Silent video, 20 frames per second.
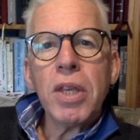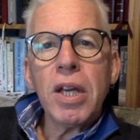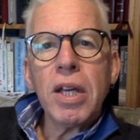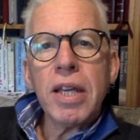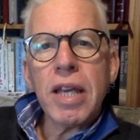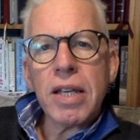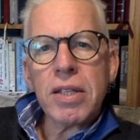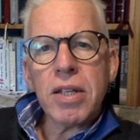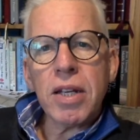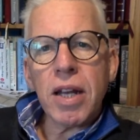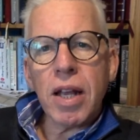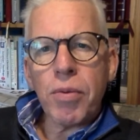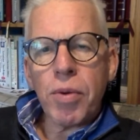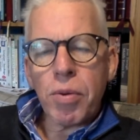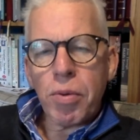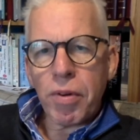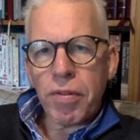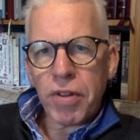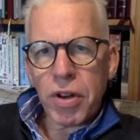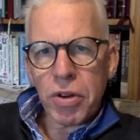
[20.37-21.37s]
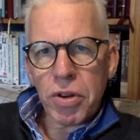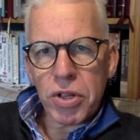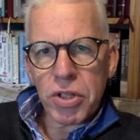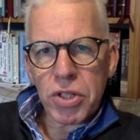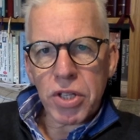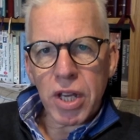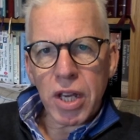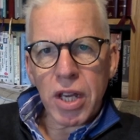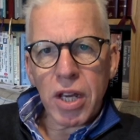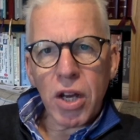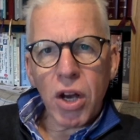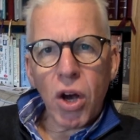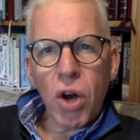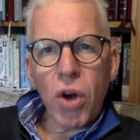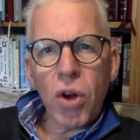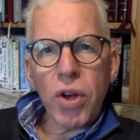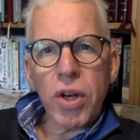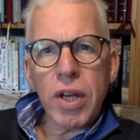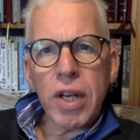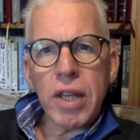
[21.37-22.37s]
Yesterday we were focusing
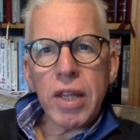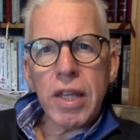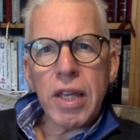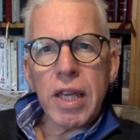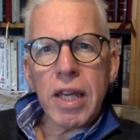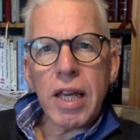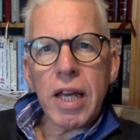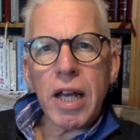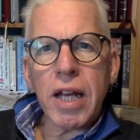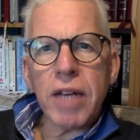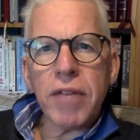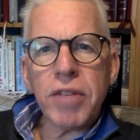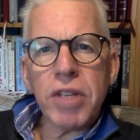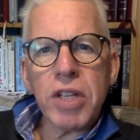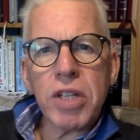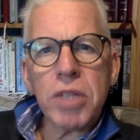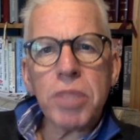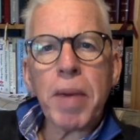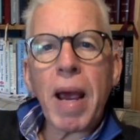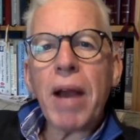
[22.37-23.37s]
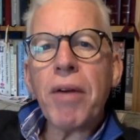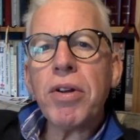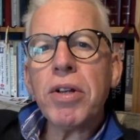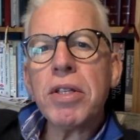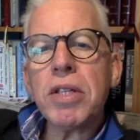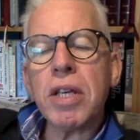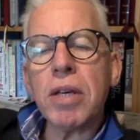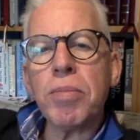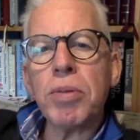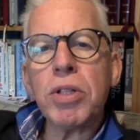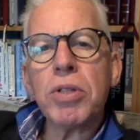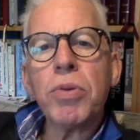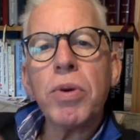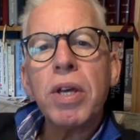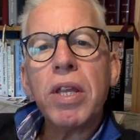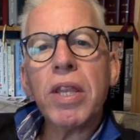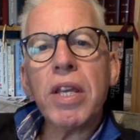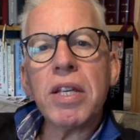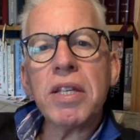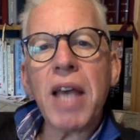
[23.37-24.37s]
on the kind of disparity
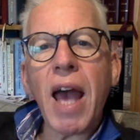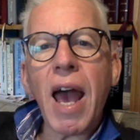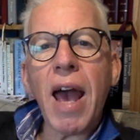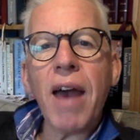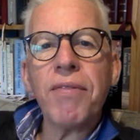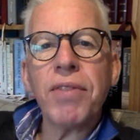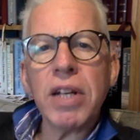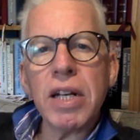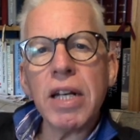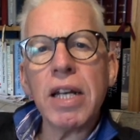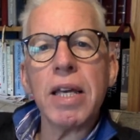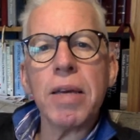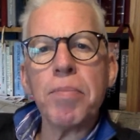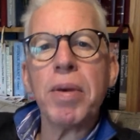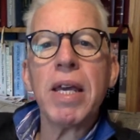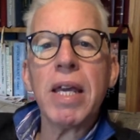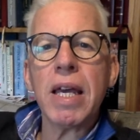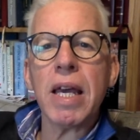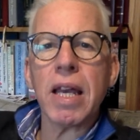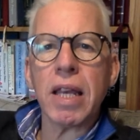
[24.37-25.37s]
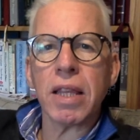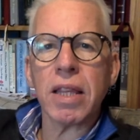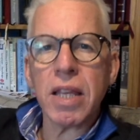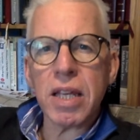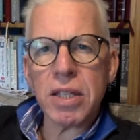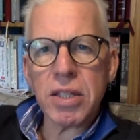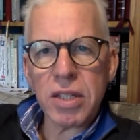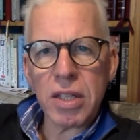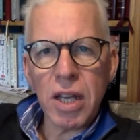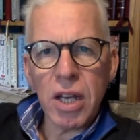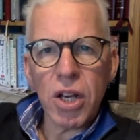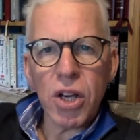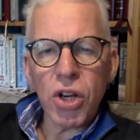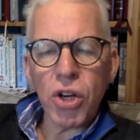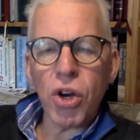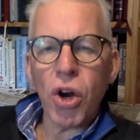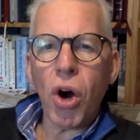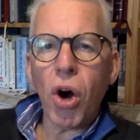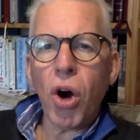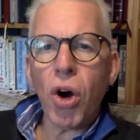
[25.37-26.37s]
between this heavenly being, this
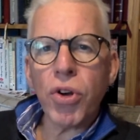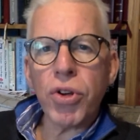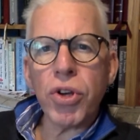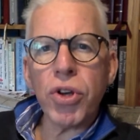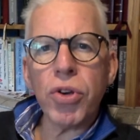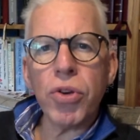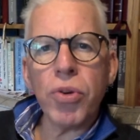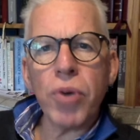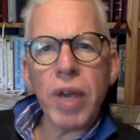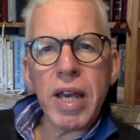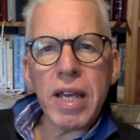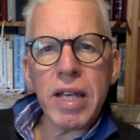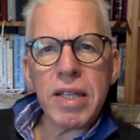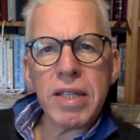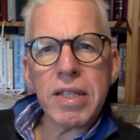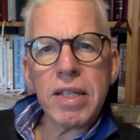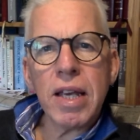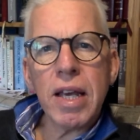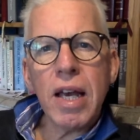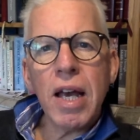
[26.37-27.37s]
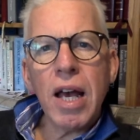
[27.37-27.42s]
God who is